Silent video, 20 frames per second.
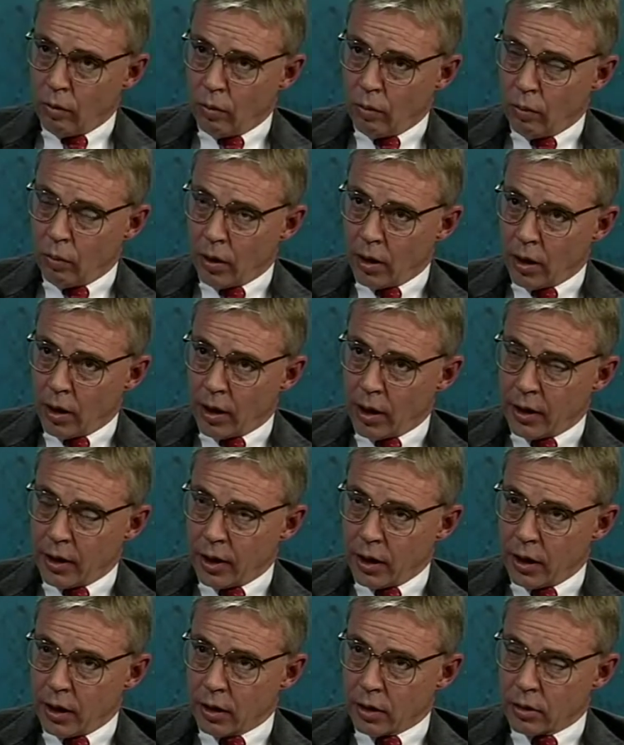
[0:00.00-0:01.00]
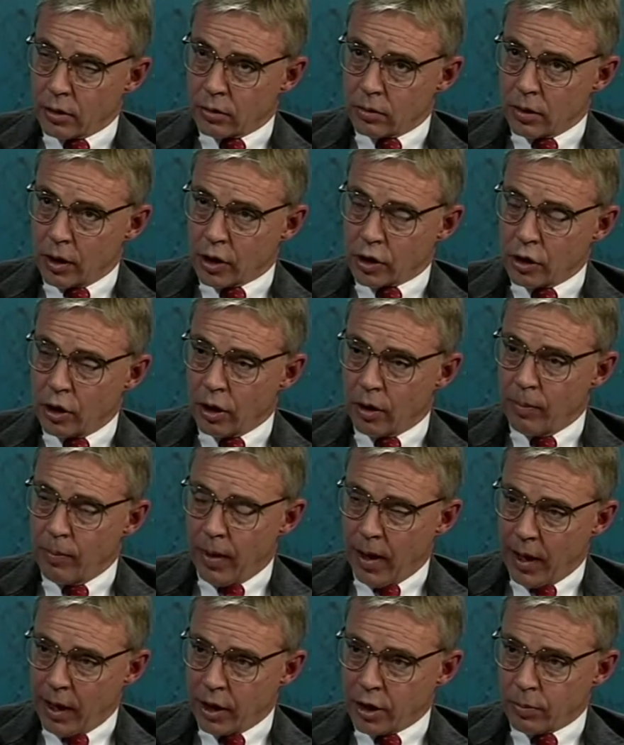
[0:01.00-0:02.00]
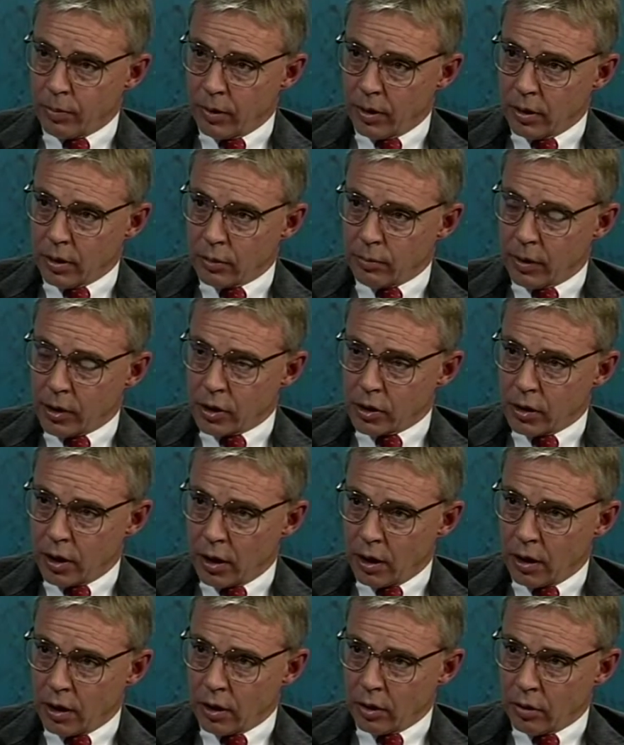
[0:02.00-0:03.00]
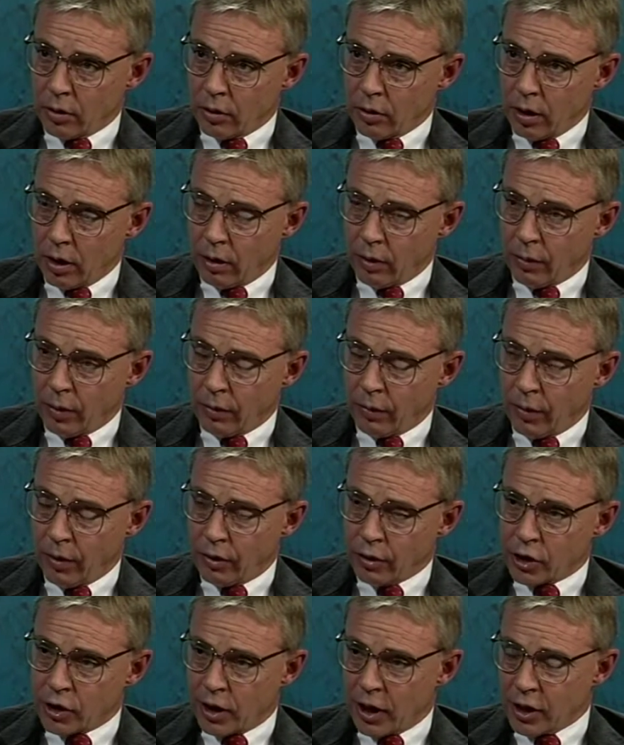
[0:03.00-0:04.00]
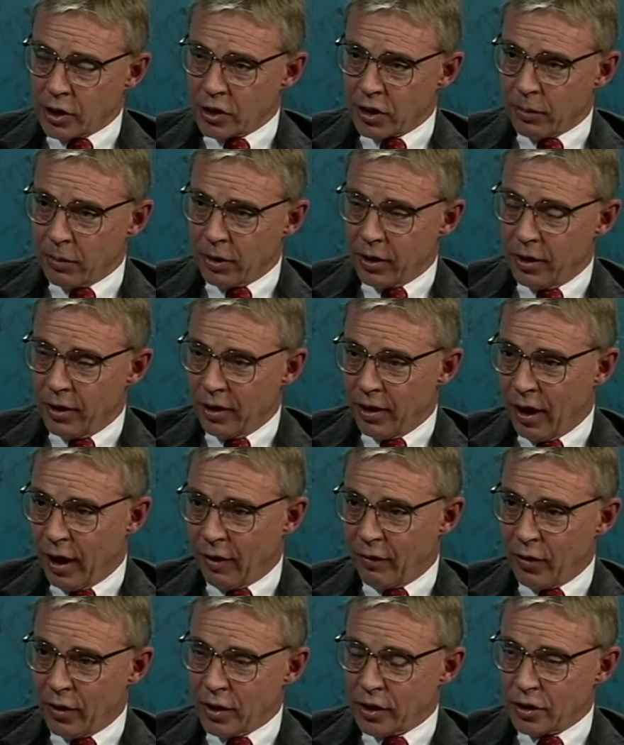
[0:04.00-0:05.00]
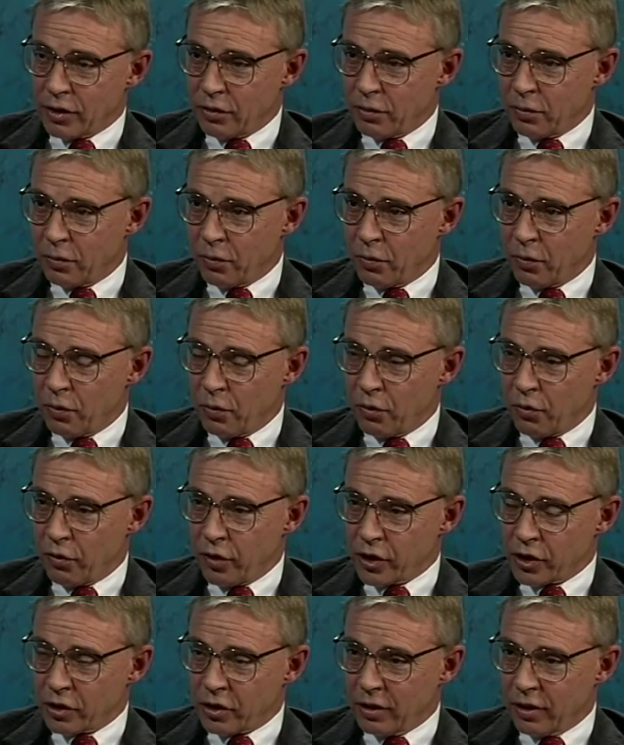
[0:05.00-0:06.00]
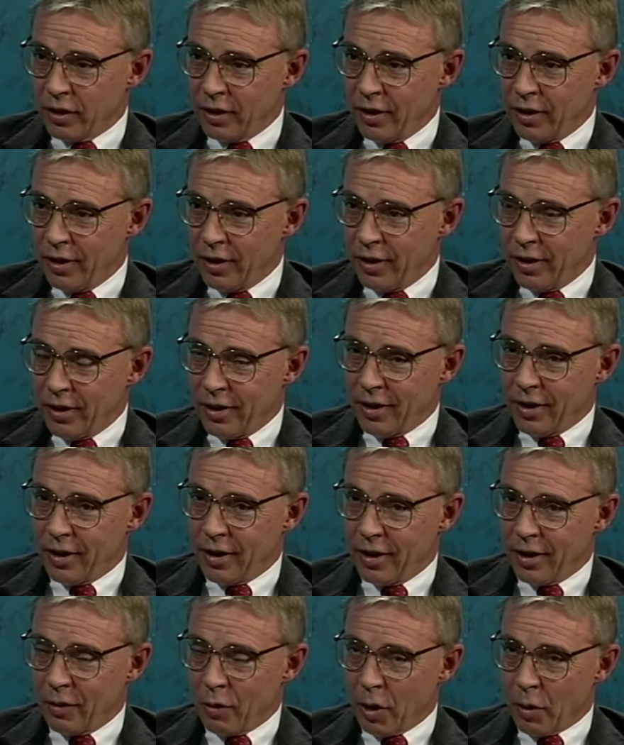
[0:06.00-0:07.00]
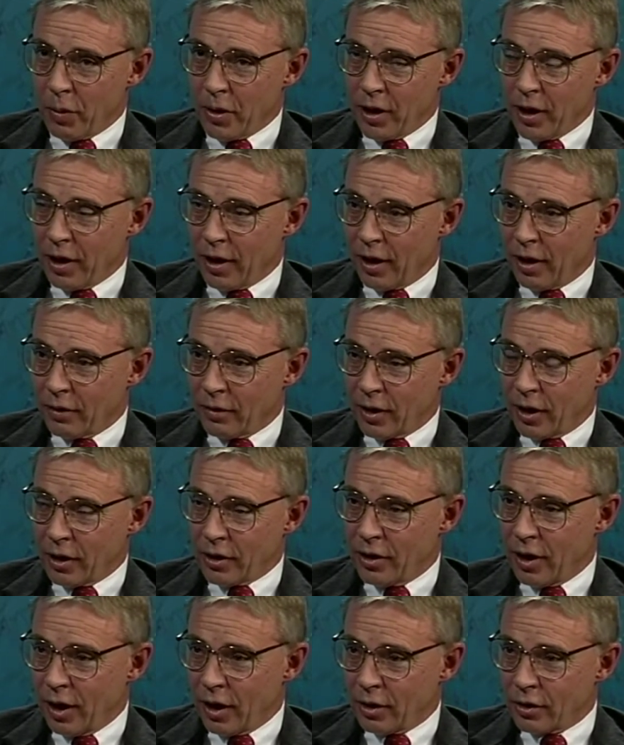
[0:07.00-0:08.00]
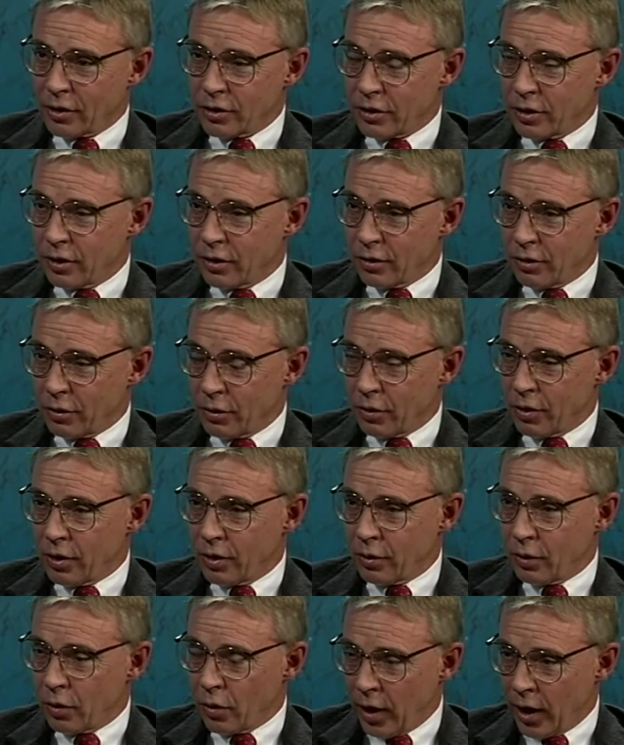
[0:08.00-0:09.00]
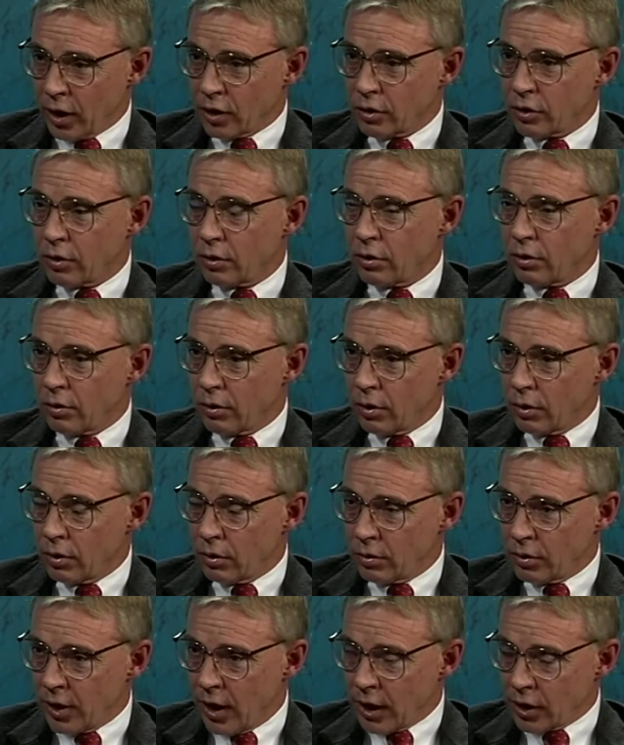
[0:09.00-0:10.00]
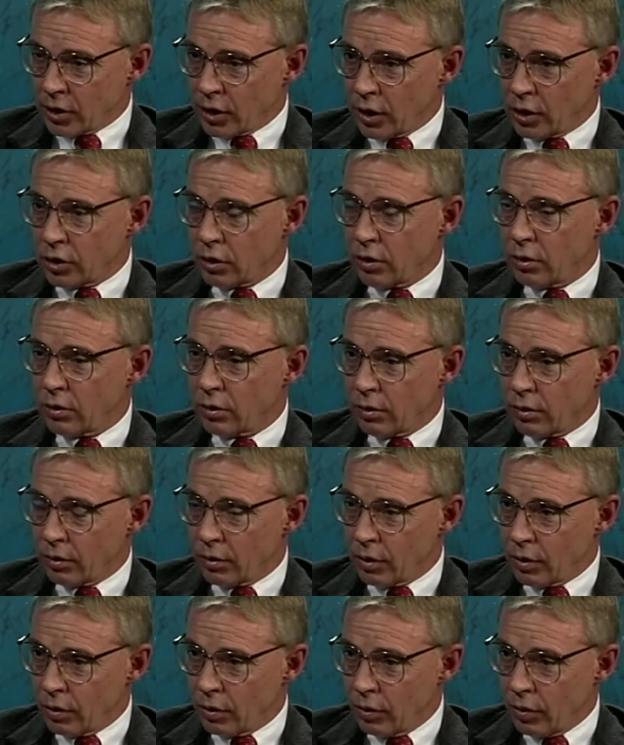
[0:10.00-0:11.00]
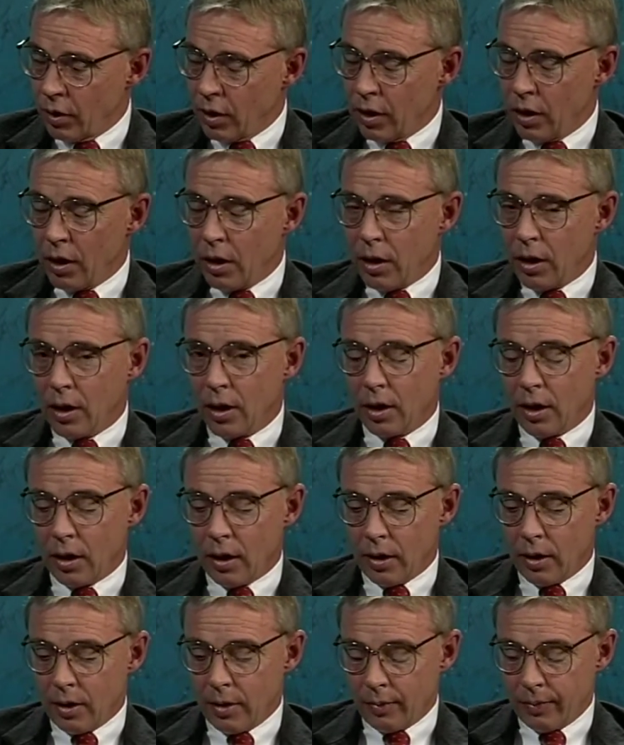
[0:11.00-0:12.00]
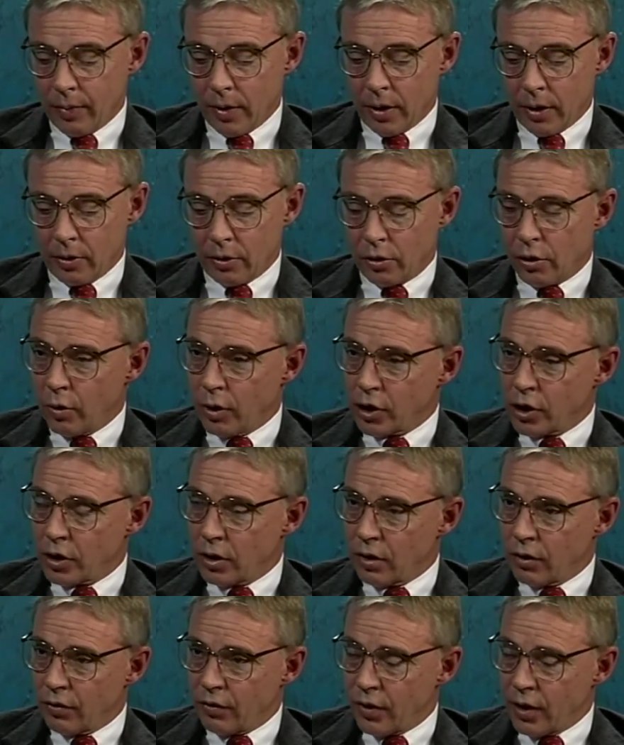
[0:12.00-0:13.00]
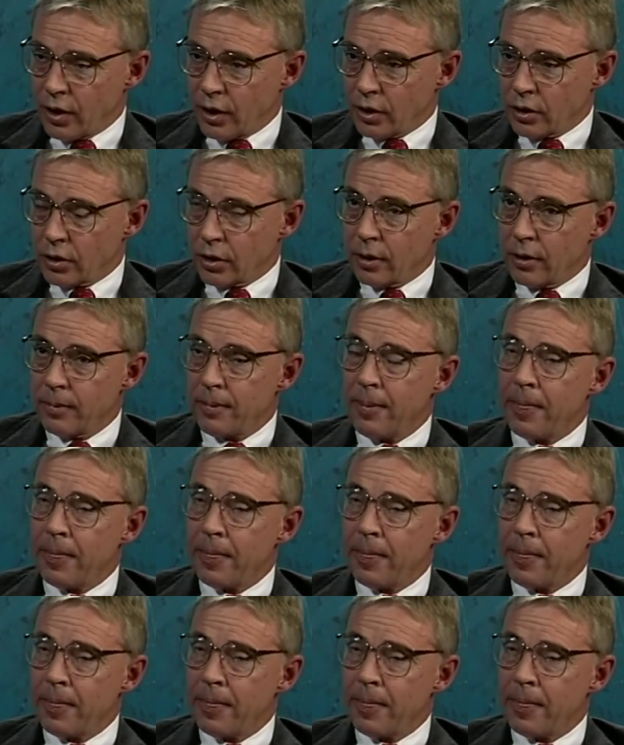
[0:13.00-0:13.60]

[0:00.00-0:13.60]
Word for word: Well, I think it's it's good management as much as anything, Tony. You know, we we discussed some of the obvious fiscal mm-hmm. uh, where we get our, our dollars, you know, through the grants or through taxation or through um, uh, tuition and fees and